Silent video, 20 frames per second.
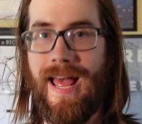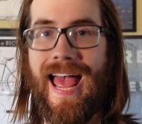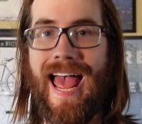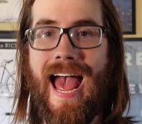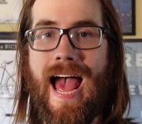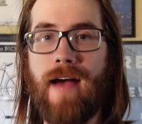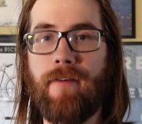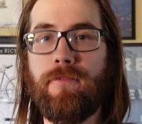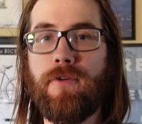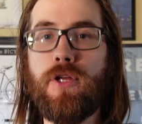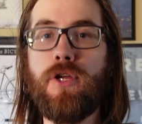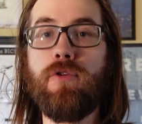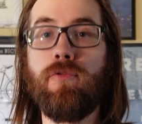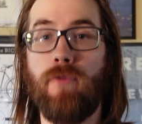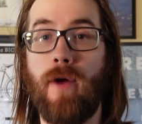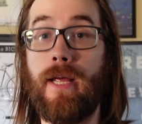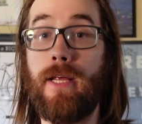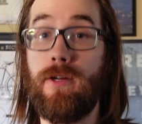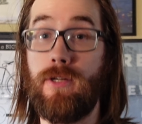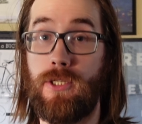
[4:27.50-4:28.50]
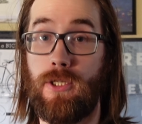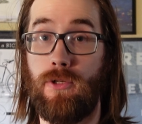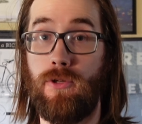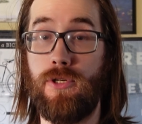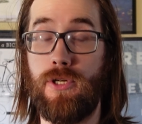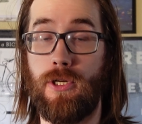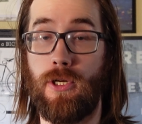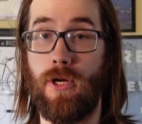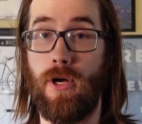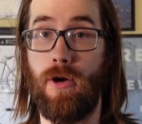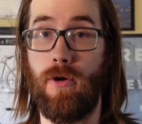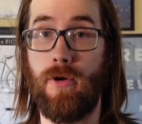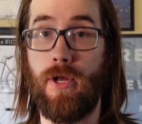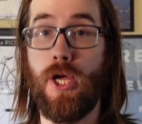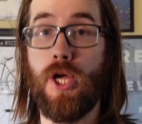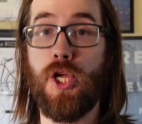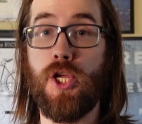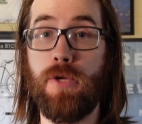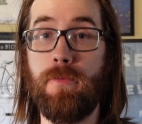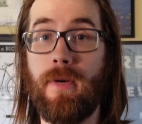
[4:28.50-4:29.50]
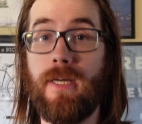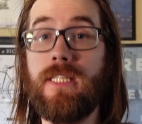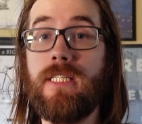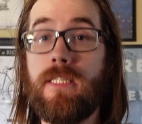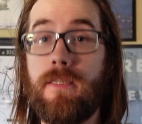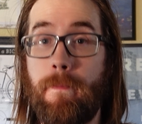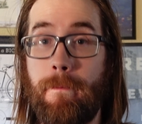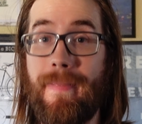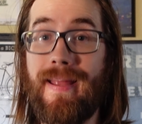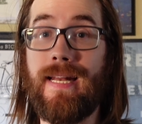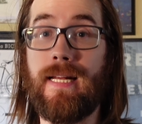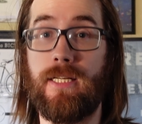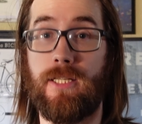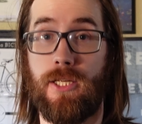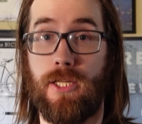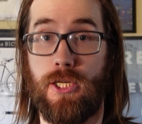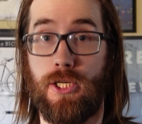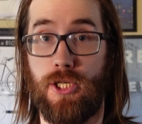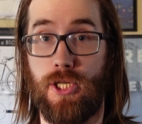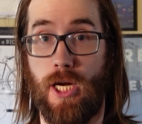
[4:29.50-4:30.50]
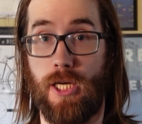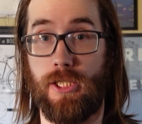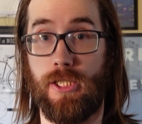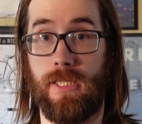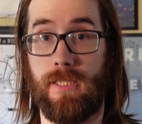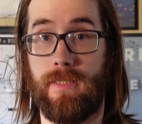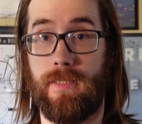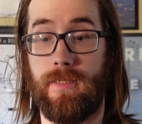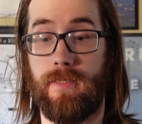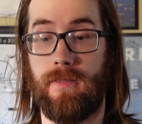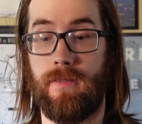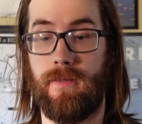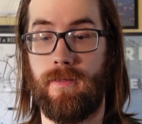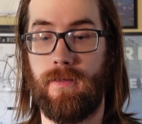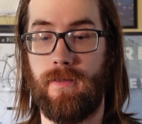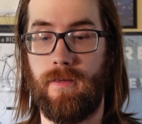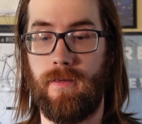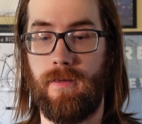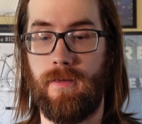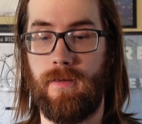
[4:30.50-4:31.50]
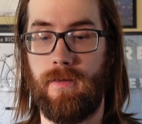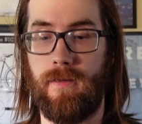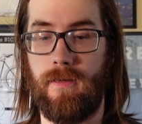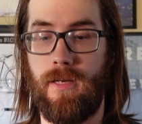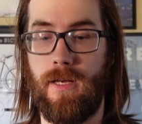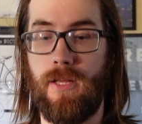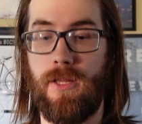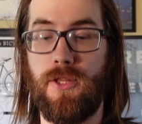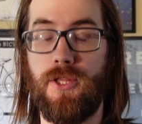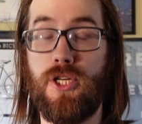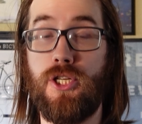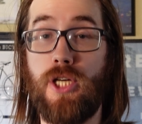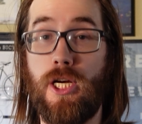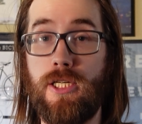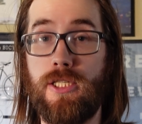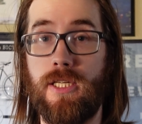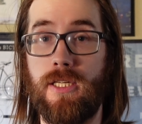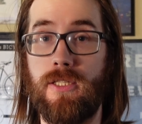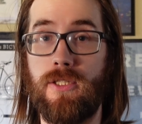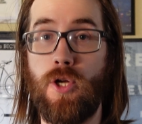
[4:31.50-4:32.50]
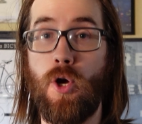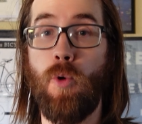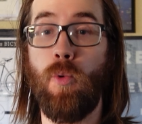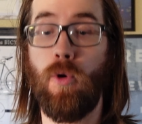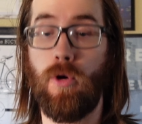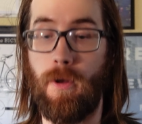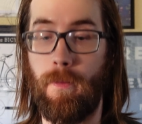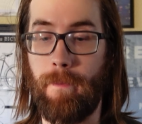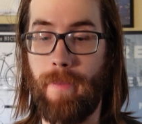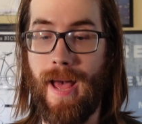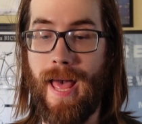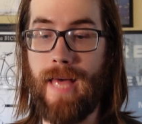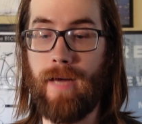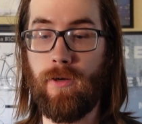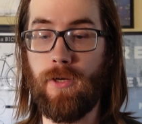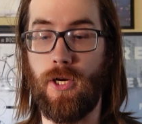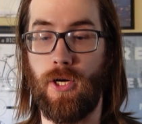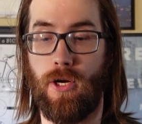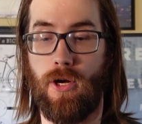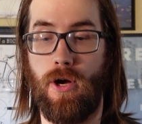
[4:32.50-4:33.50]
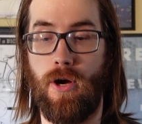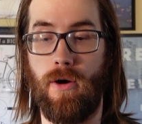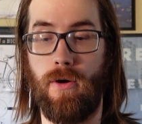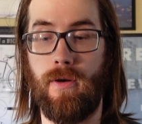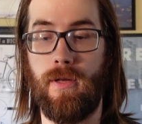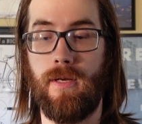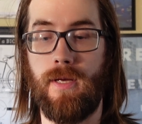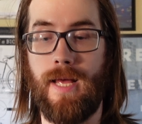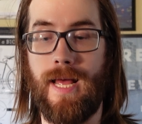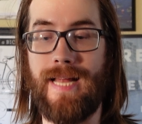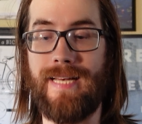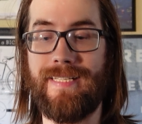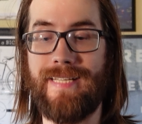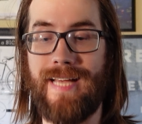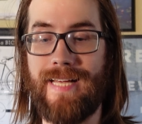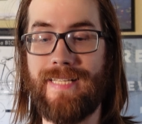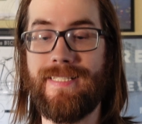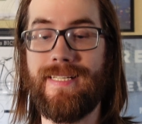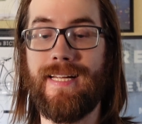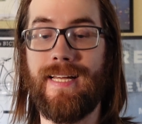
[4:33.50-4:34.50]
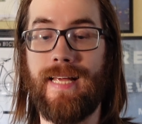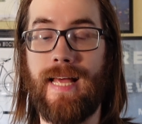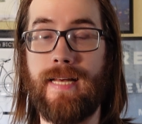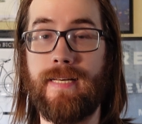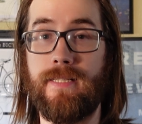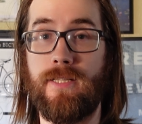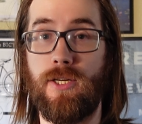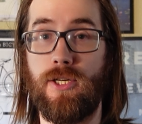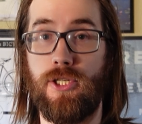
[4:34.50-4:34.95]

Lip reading: After you write your solution code, you must submit it to the judges. The judges will compile your code and test it against their